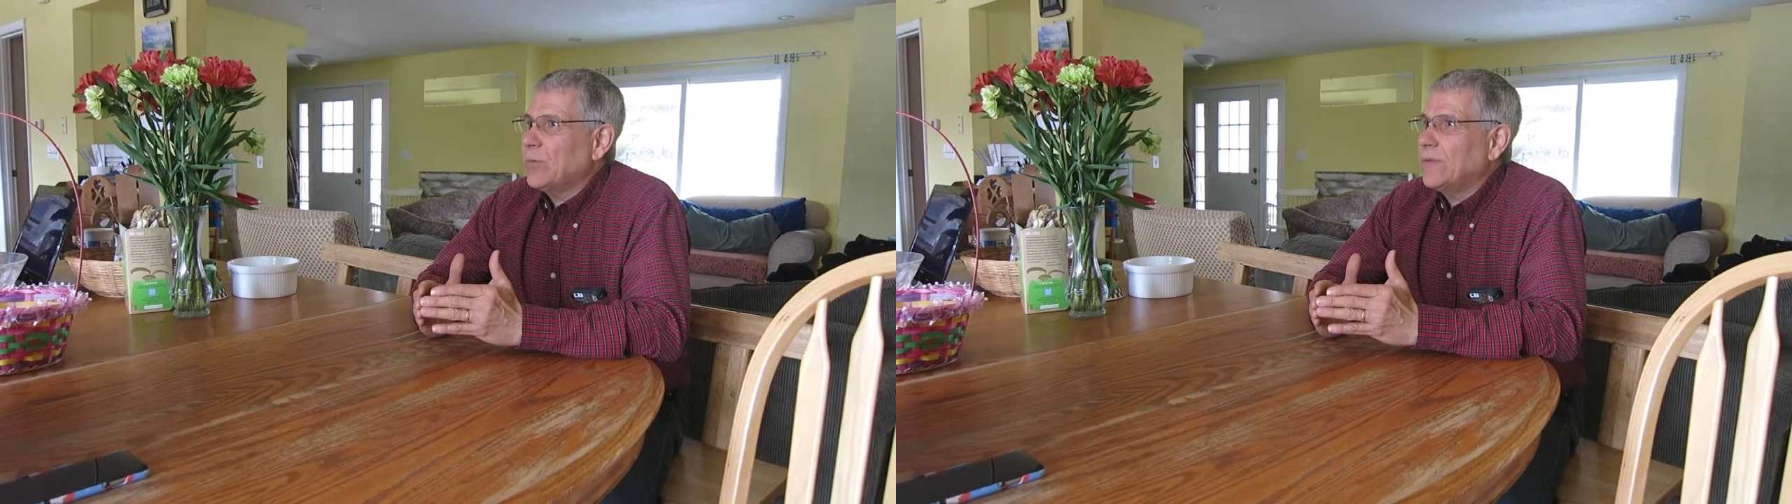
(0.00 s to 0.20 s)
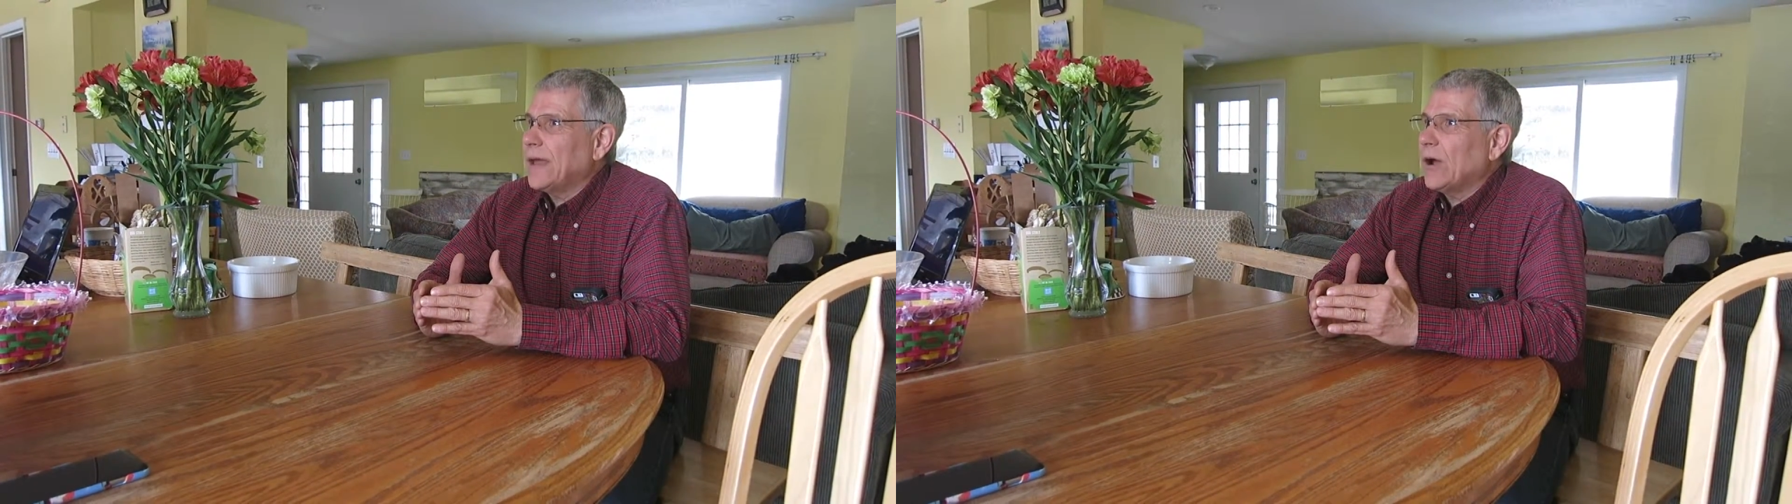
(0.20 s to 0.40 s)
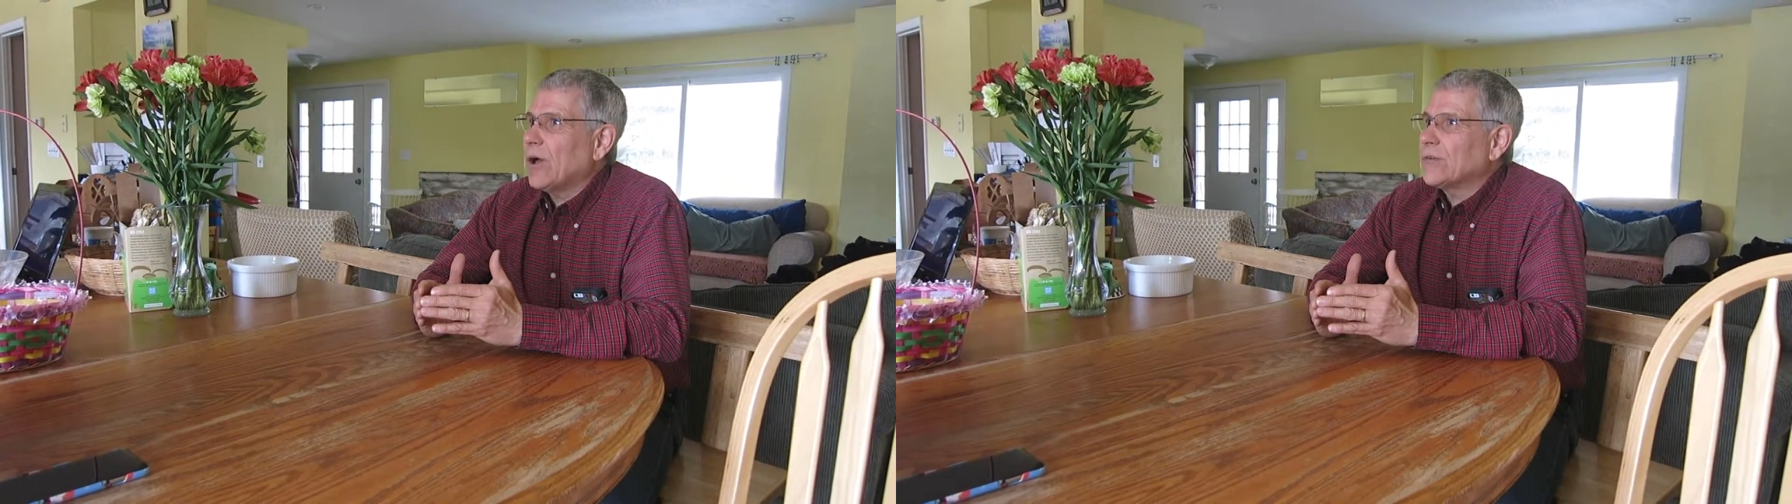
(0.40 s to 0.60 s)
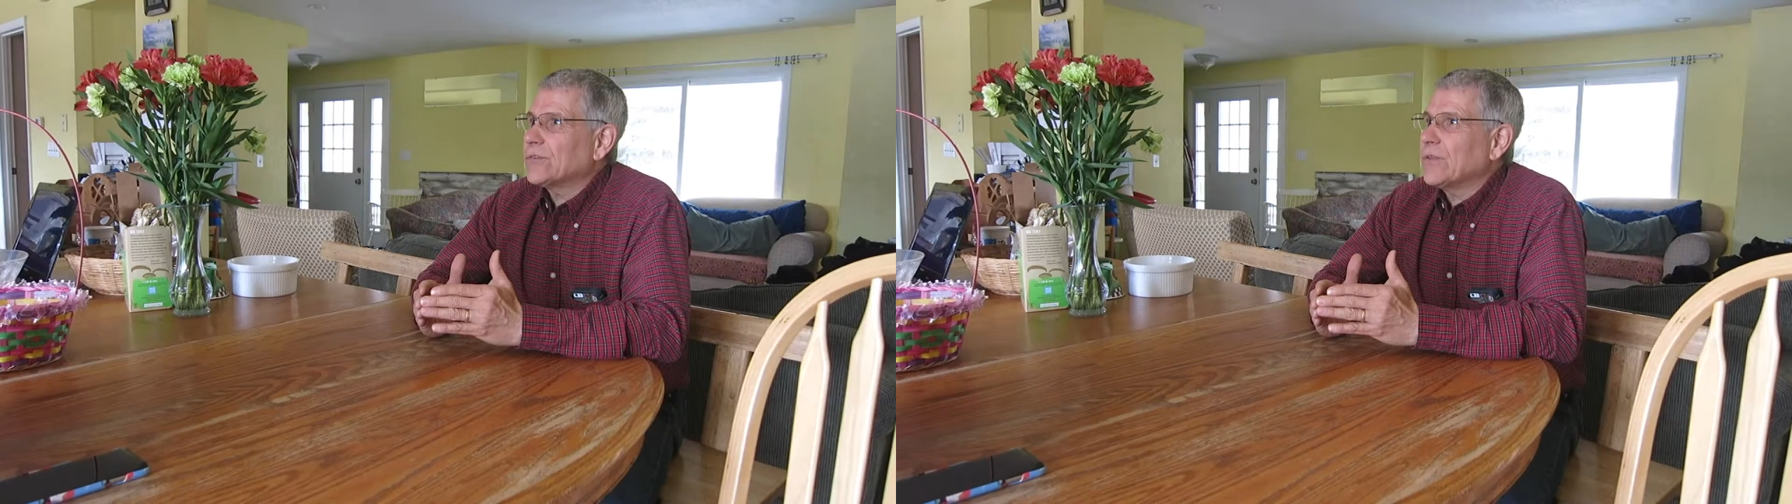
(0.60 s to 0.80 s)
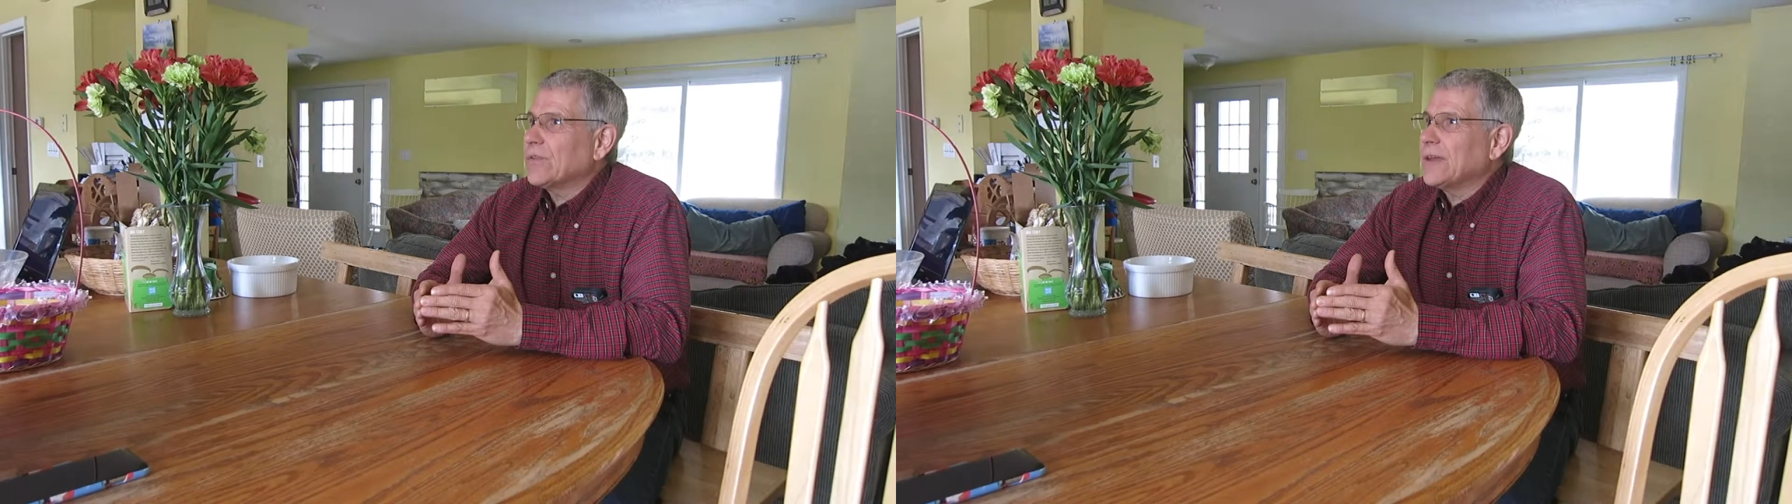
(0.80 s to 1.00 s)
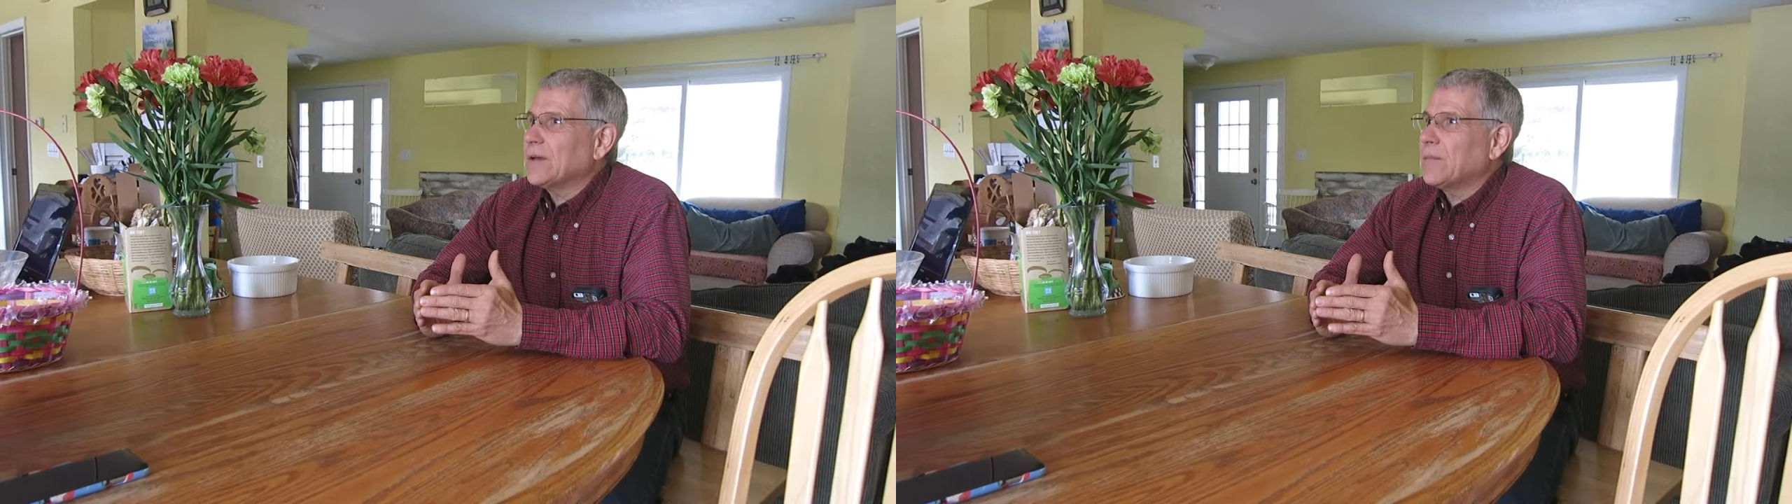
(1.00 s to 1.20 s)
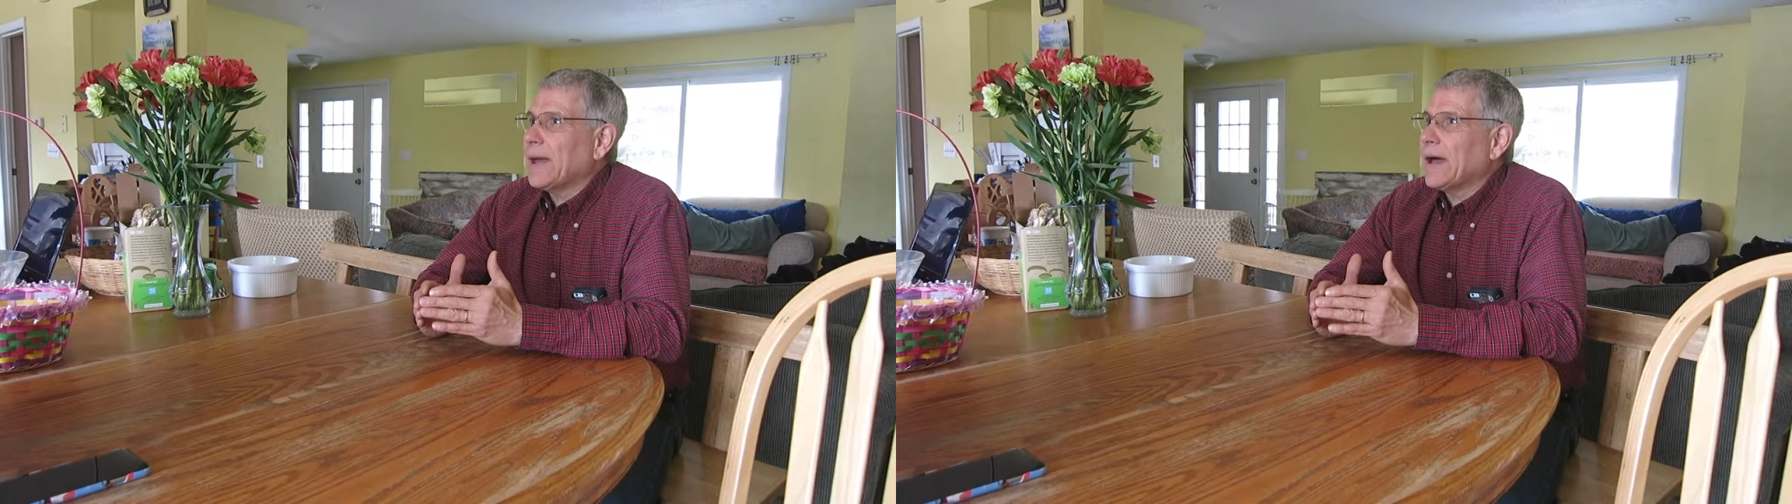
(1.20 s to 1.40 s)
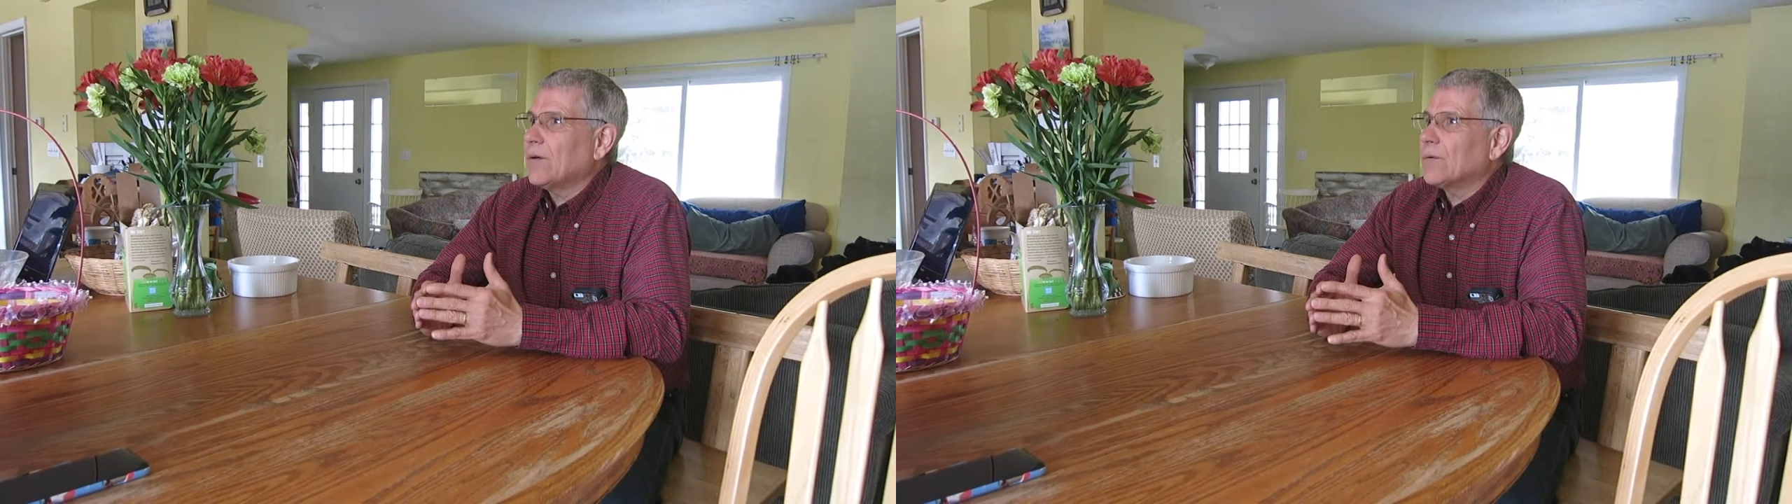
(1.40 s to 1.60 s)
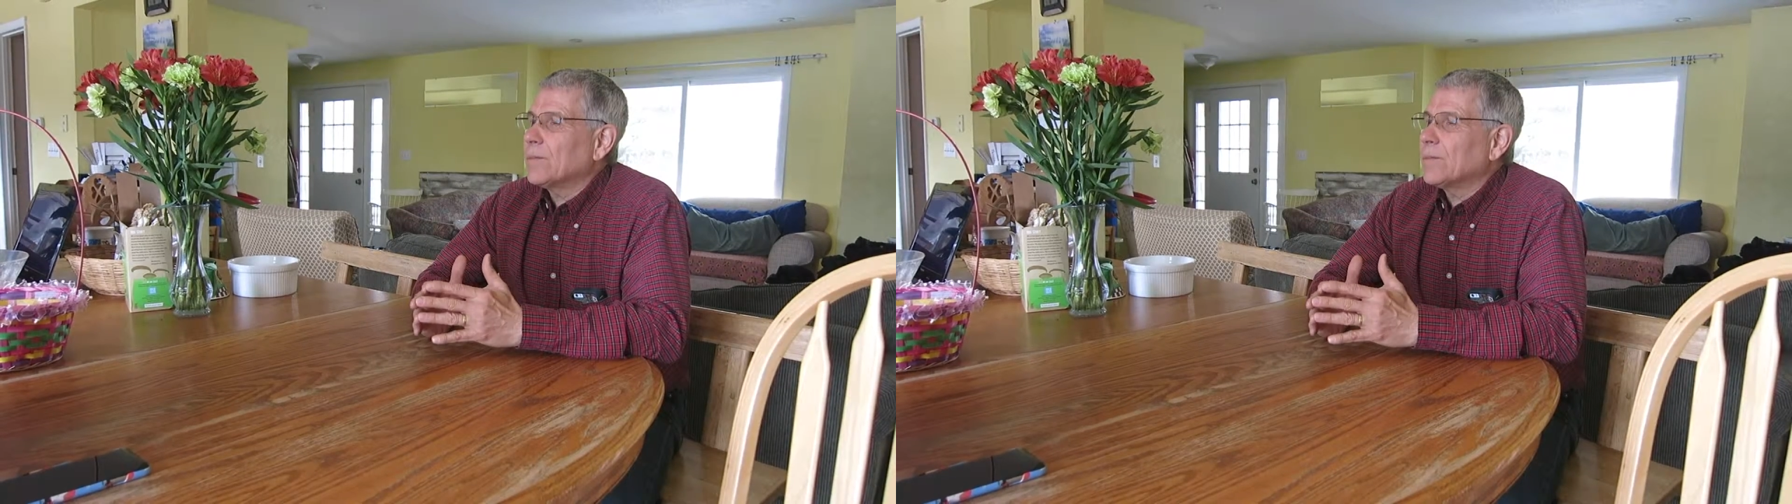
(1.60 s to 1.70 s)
when they also think about